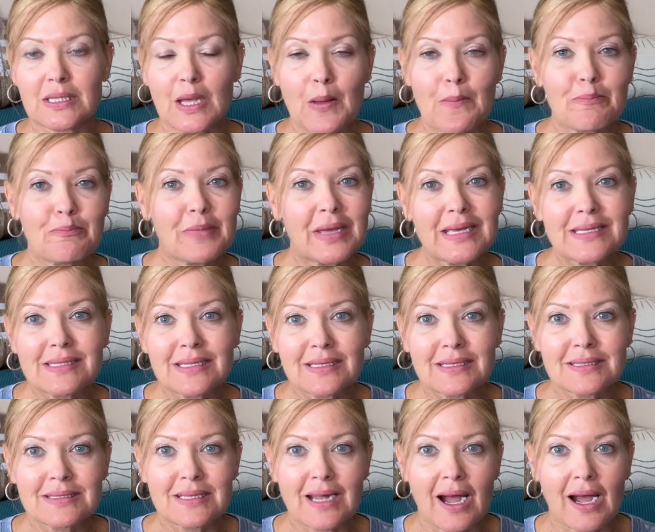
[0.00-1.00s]
amazing
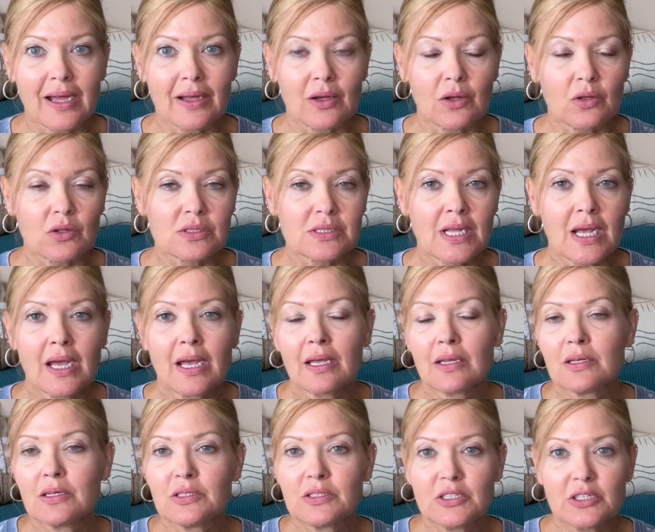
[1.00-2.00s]
styles.
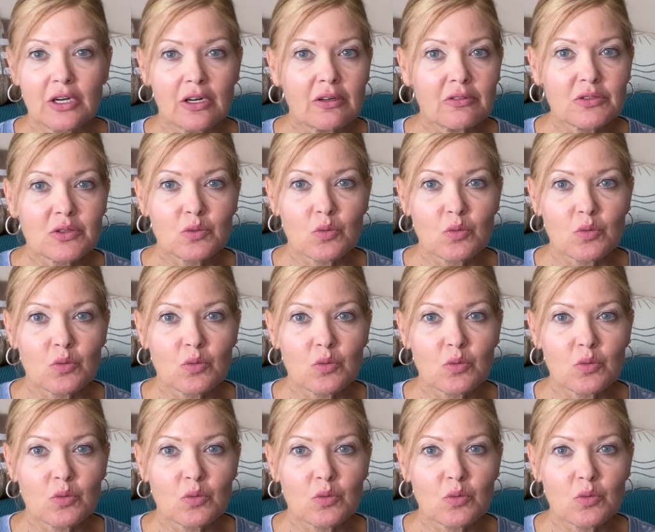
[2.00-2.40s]
You don't have to